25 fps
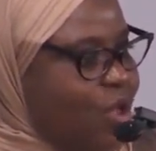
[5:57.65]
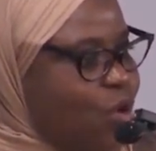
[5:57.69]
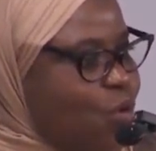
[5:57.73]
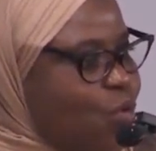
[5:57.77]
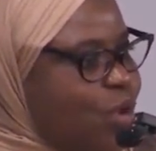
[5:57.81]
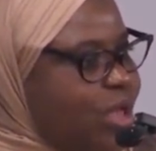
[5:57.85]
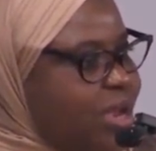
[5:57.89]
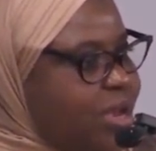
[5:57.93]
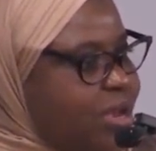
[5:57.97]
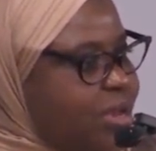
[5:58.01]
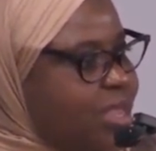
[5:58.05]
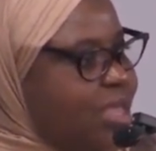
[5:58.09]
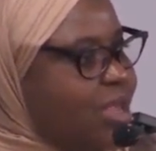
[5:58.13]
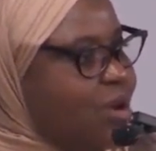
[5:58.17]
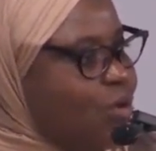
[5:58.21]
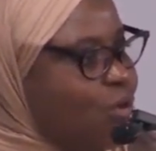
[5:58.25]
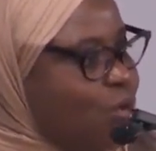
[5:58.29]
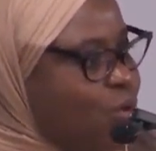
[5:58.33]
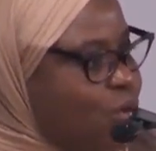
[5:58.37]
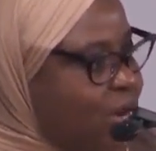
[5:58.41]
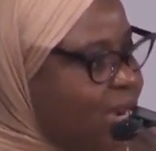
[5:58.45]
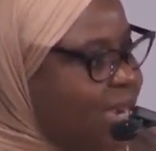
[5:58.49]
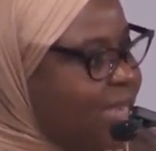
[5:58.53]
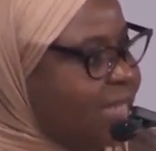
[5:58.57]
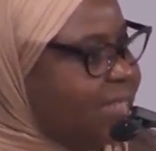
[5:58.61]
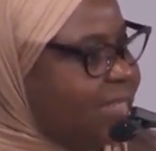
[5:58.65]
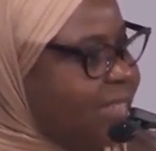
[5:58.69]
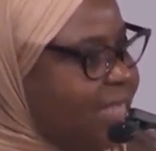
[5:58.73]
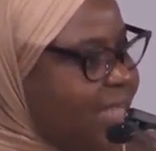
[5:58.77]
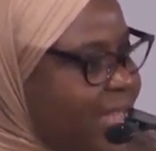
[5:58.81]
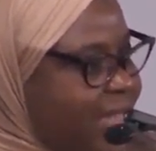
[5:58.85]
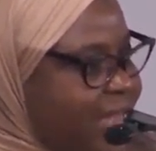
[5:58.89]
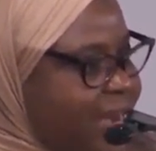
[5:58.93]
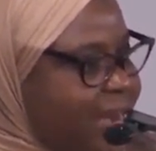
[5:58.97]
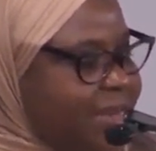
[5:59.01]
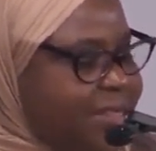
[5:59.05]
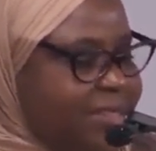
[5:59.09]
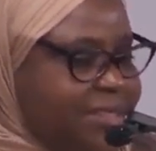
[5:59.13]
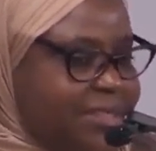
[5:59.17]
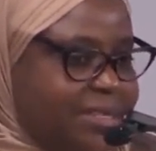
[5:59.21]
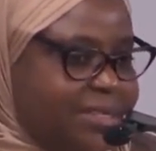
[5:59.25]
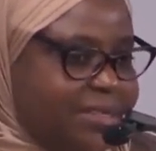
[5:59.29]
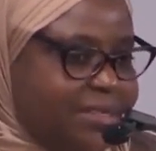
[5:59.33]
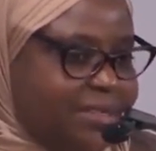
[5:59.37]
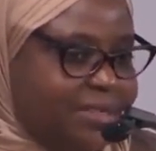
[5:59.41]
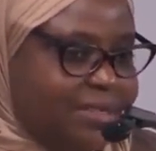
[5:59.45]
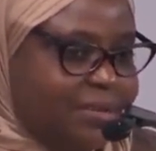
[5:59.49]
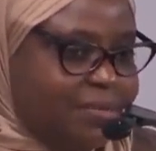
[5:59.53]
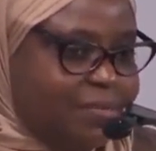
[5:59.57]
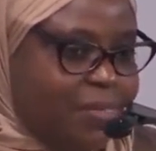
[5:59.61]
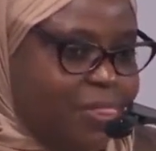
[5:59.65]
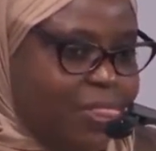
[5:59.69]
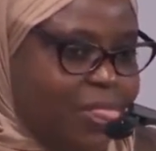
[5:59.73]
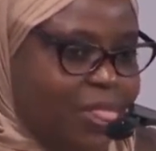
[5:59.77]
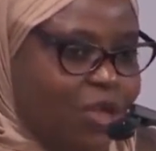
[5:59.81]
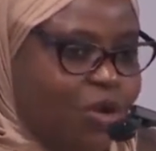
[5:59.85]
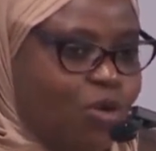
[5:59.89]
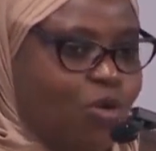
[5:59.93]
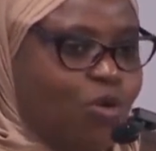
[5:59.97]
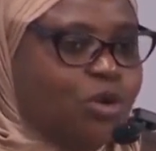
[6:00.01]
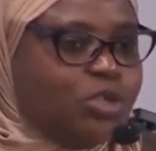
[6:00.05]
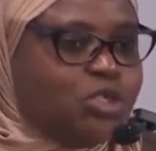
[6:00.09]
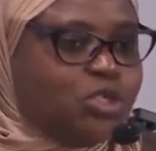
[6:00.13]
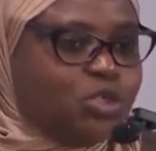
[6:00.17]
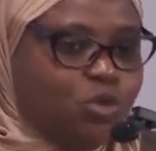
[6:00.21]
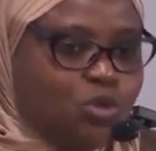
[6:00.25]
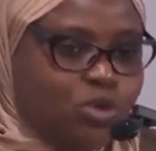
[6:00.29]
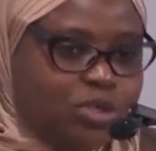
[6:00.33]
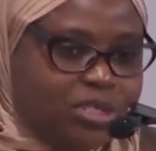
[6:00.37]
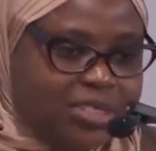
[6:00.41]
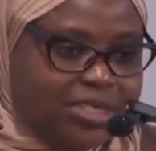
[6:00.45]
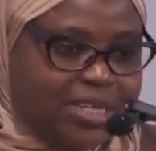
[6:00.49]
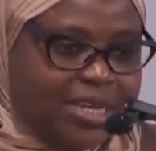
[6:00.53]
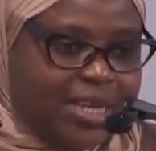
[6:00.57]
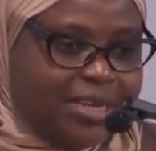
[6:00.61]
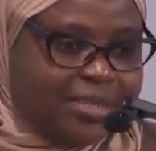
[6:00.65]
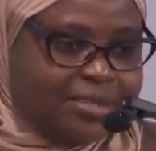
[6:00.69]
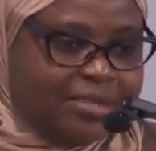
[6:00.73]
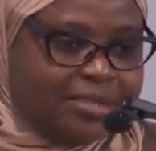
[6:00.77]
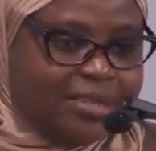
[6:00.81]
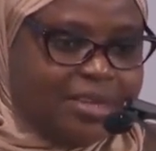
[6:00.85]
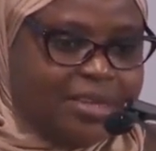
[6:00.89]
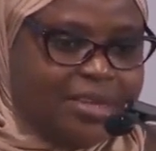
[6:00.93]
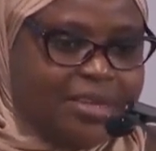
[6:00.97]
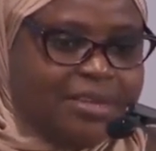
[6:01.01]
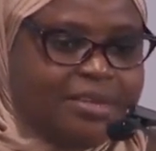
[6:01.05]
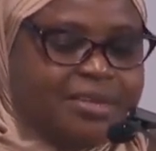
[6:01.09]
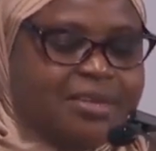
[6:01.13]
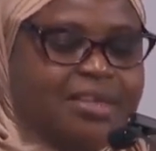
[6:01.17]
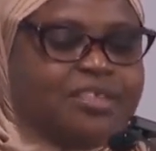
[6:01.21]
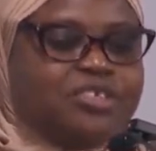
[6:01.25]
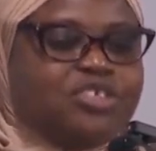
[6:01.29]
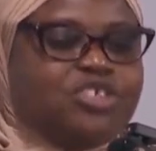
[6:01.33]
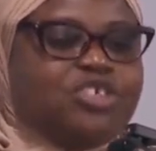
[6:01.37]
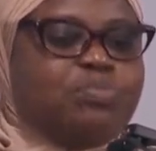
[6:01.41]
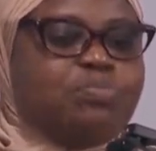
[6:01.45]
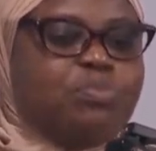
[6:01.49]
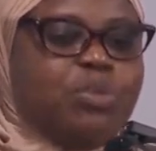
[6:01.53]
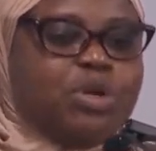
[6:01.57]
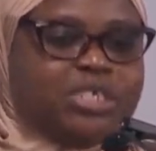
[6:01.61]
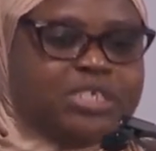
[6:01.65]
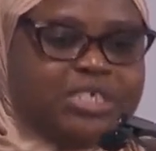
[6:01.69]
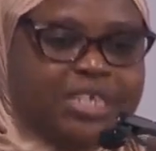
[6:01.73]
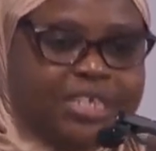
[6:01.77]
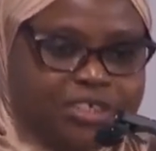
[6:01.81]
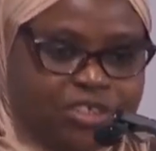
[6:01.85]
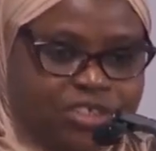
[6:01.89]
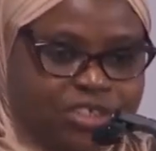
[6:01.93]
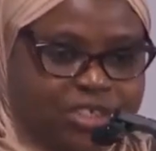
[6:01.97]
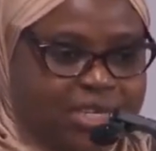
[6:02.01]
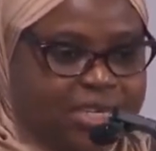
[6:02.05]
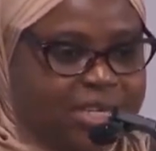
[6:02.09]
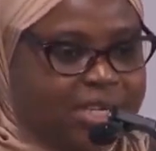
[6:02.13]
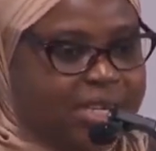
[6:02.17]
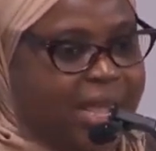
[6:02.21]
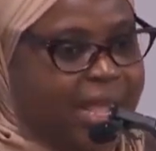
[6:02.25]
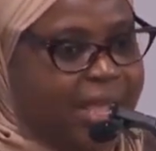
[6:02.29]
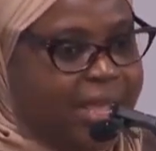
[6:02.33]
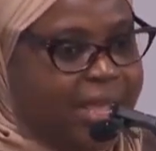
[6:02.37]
When they look at anything or scrutinize, they see potential that are